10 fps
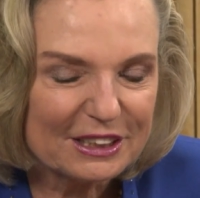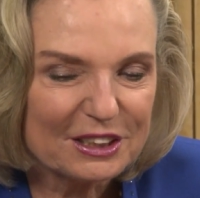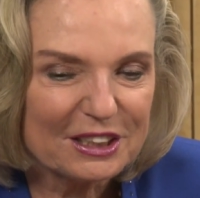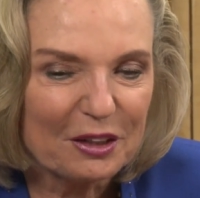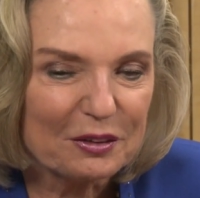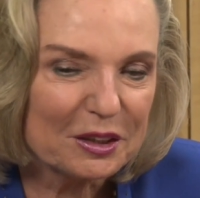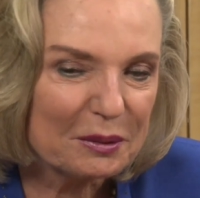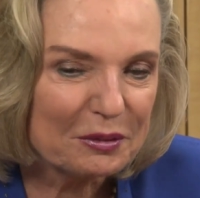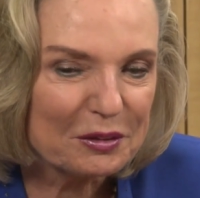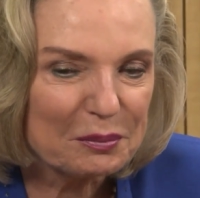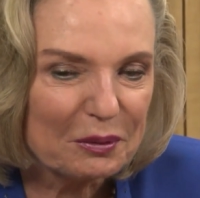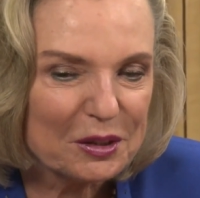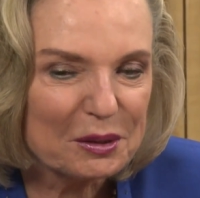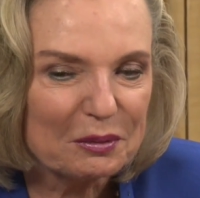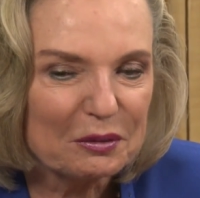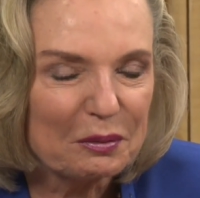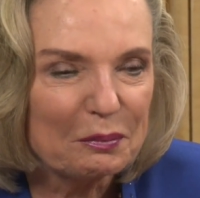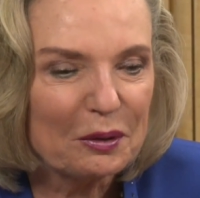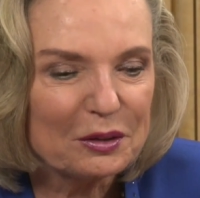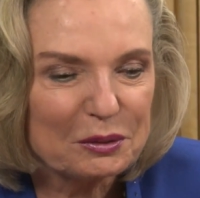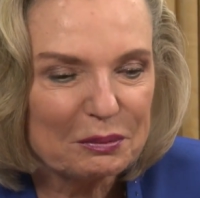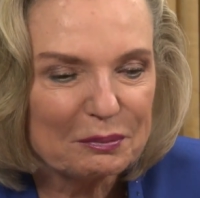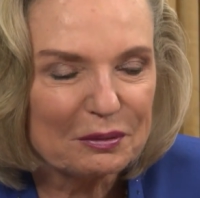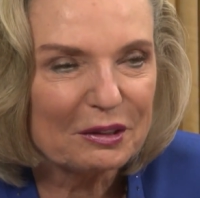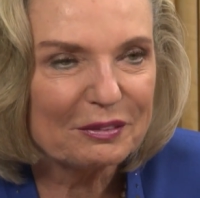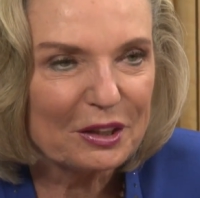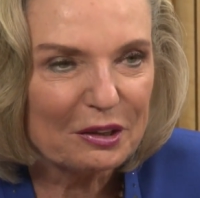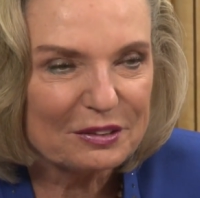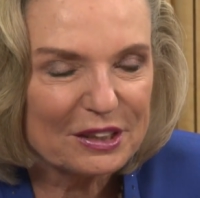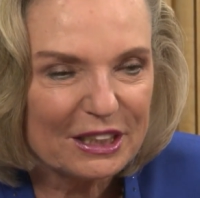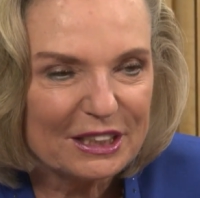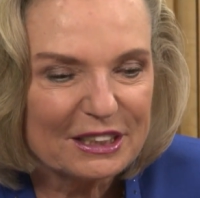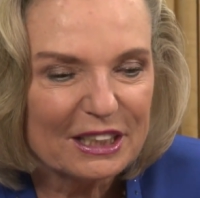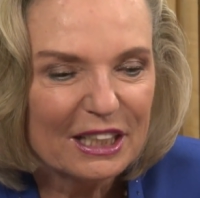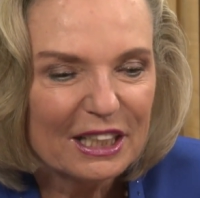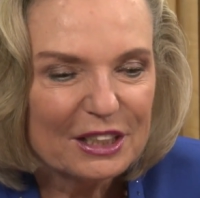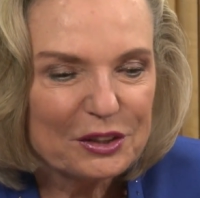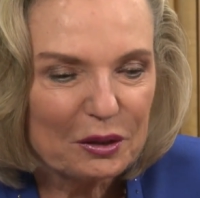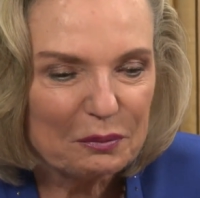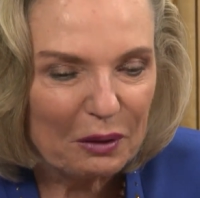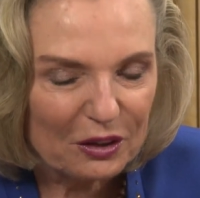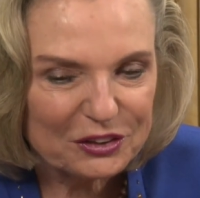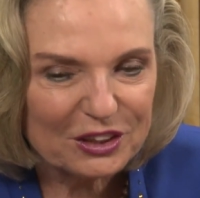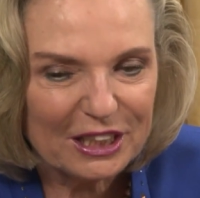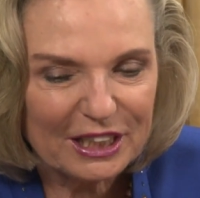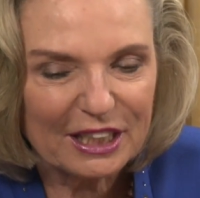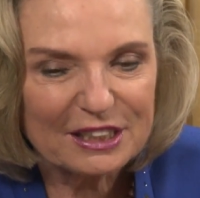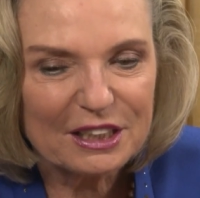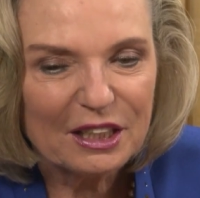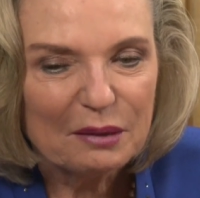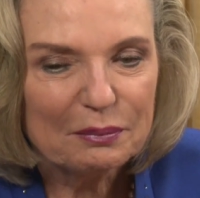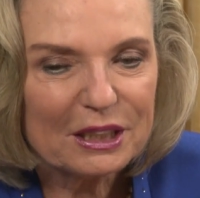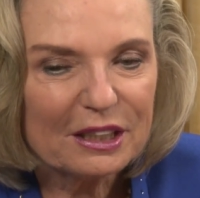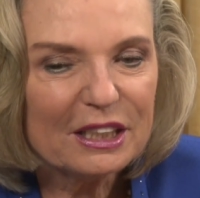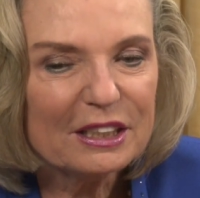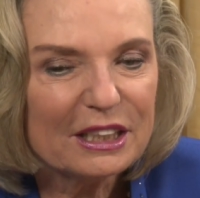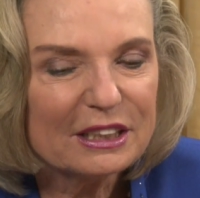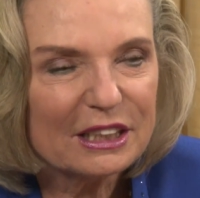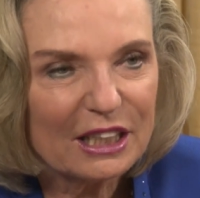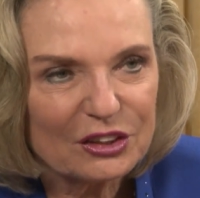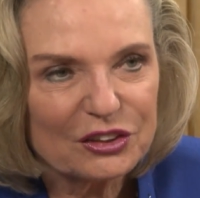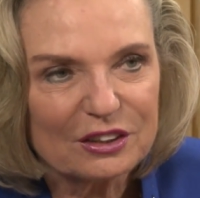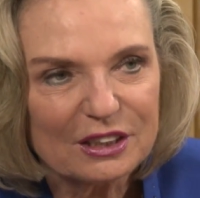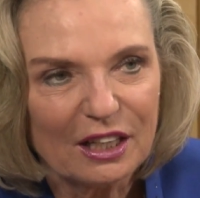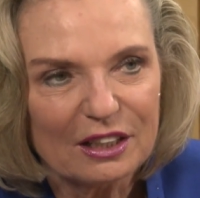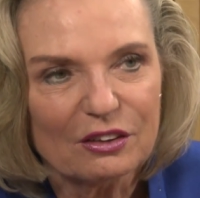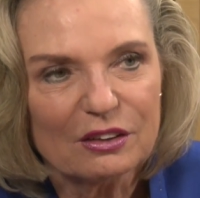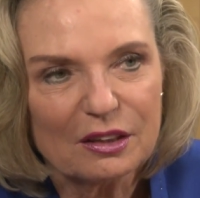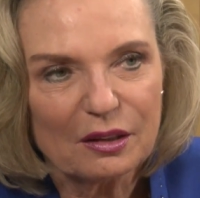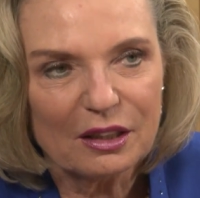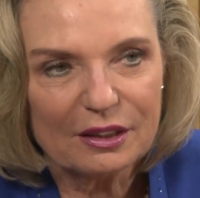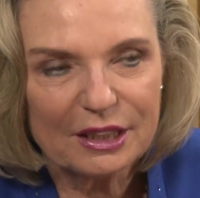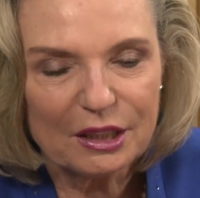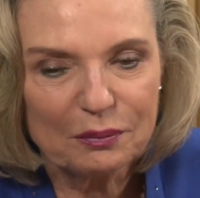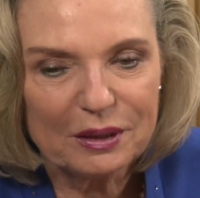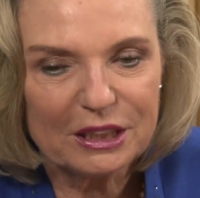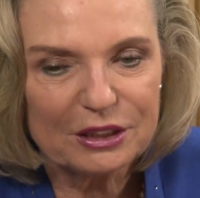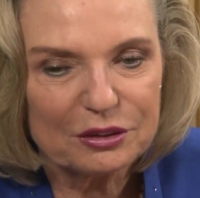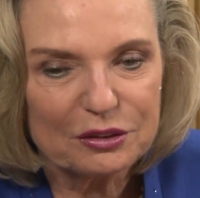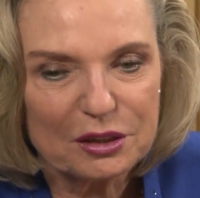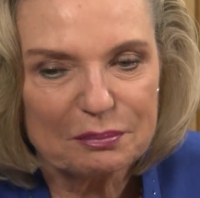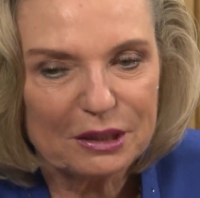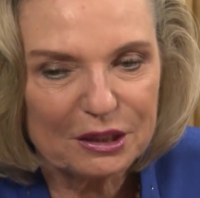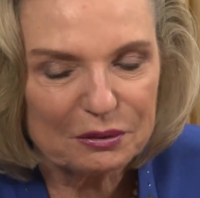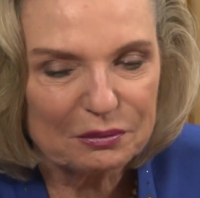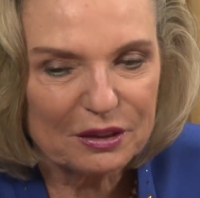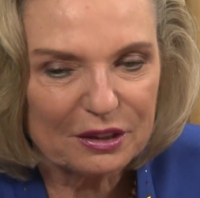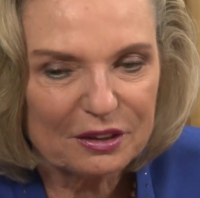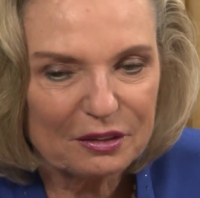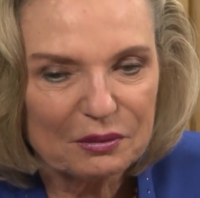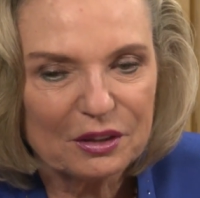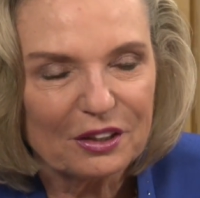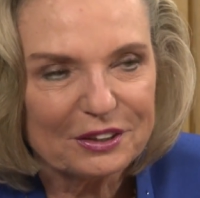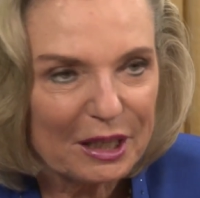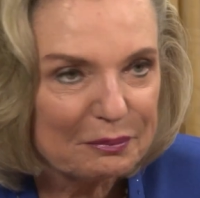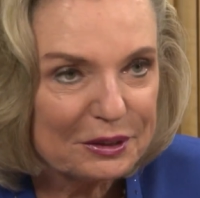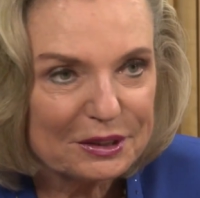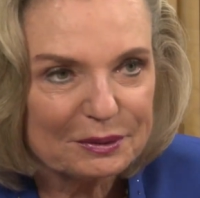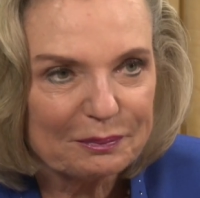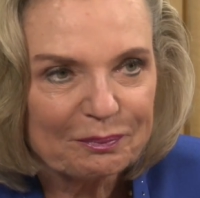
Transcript: is now going to be responsible for Polish people living overseas. So partially, yes. But I think the international dialogue, I think we need to speak with our neighbors.